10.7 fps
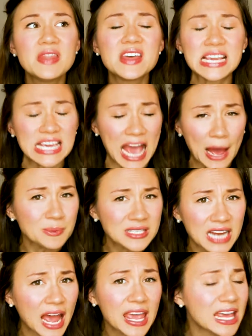The GAPS
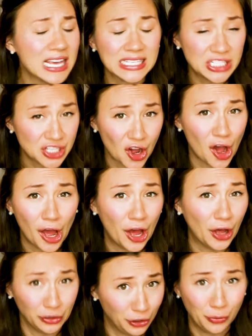diet is not
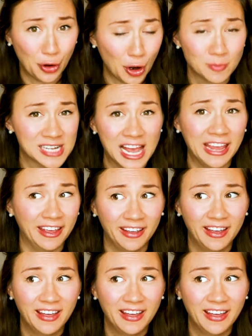a low carb diet.